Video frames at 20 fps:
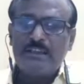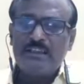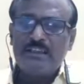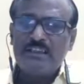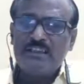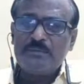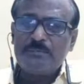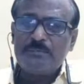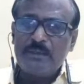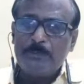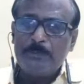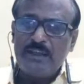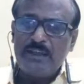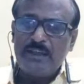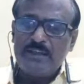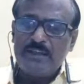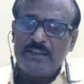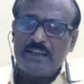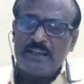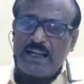preparing
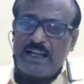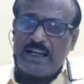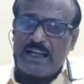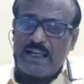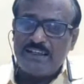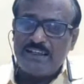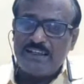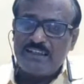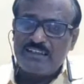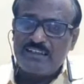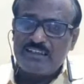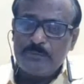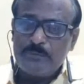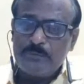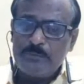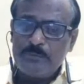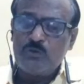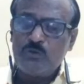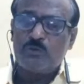an arrest memo.